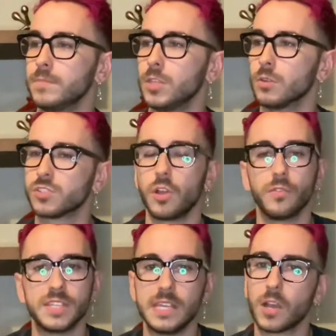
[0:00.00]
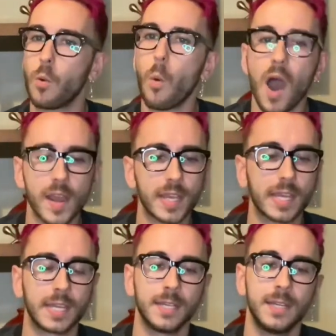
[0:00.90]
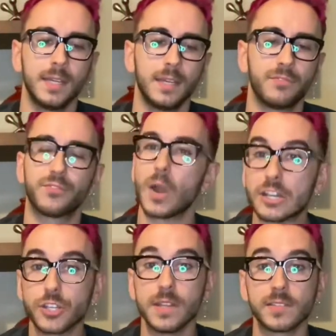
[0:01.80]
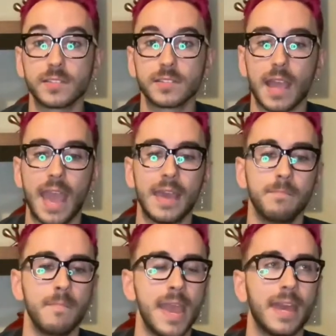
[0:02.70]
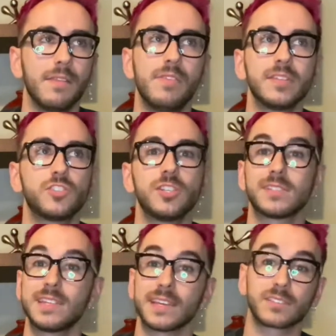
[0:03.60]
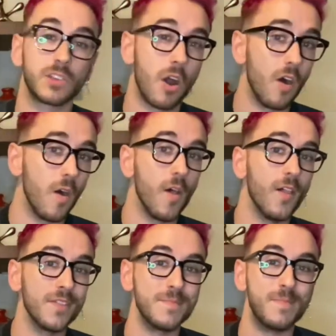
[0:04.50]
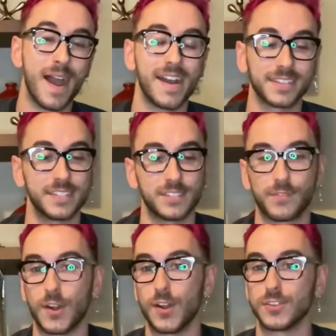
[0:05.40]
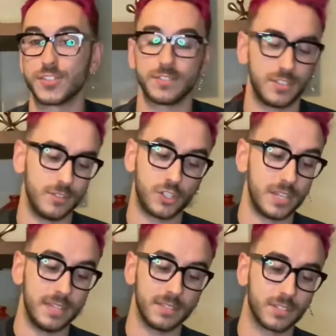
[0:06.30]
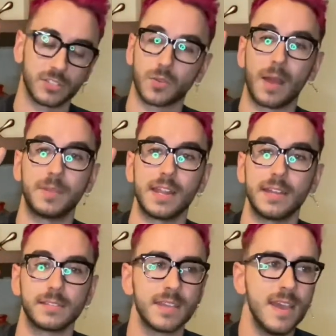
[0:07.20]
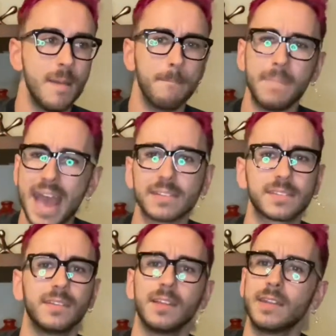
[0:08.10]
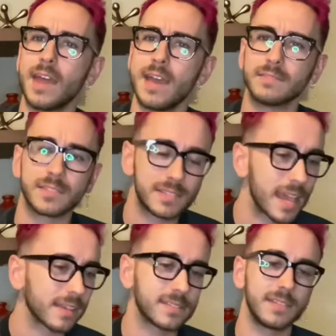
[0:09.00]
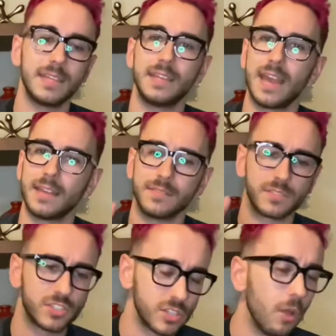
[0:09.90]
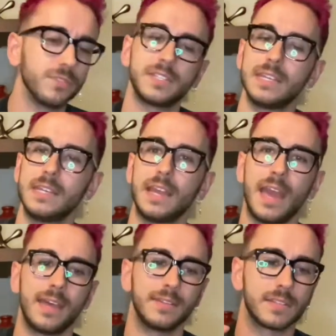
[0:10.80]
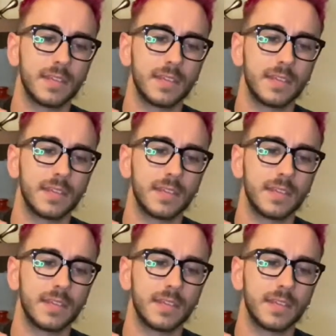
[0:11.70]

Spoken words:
salty, aquatic freshness, and man, this just ticks all the boxes for her. She's described it as masculine and sexy and salty, and